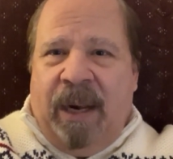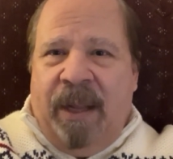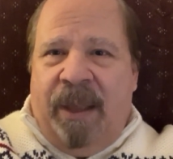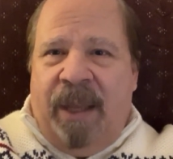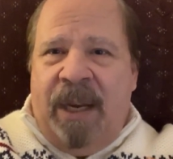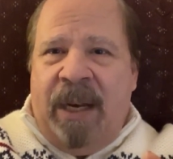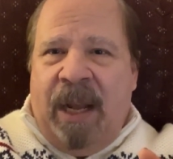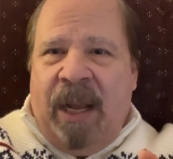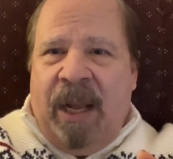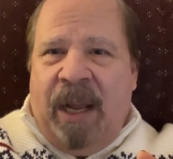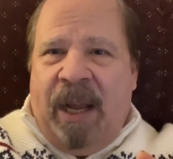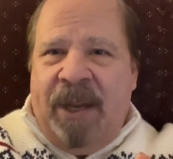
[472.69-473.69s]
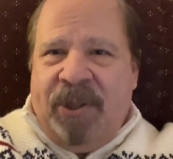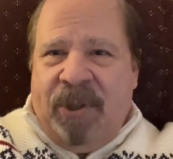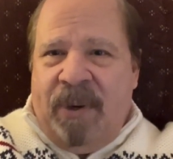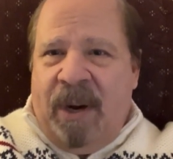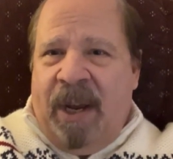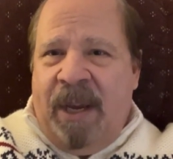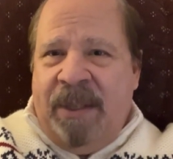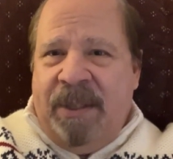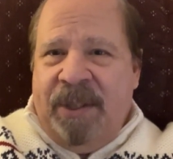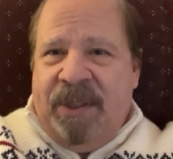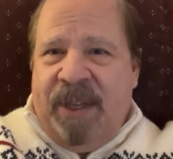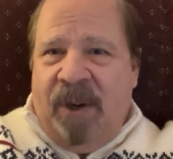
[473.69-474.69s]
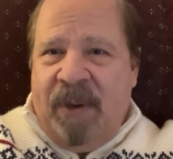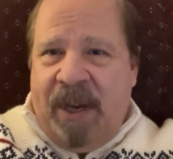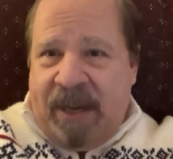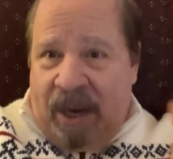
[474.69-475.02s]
Then I tried to say, okay,